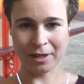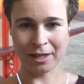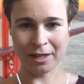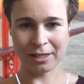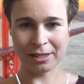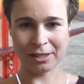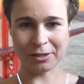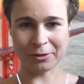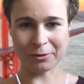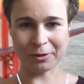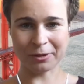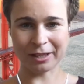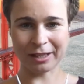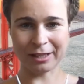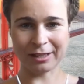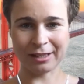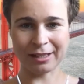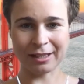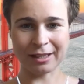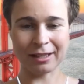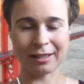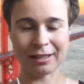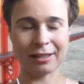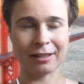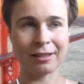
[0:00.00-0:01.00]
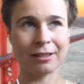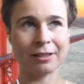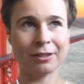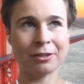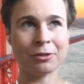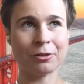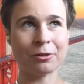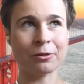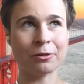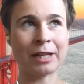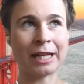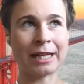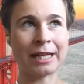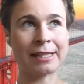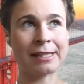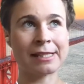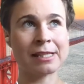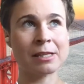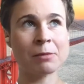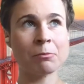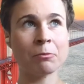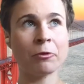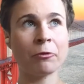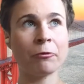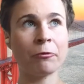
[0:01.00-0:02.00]
So like
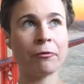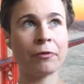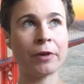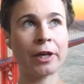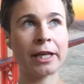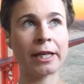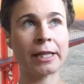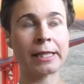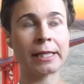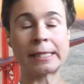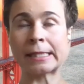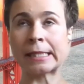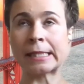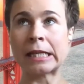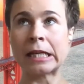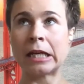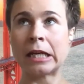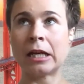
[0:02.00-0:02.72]
simple things.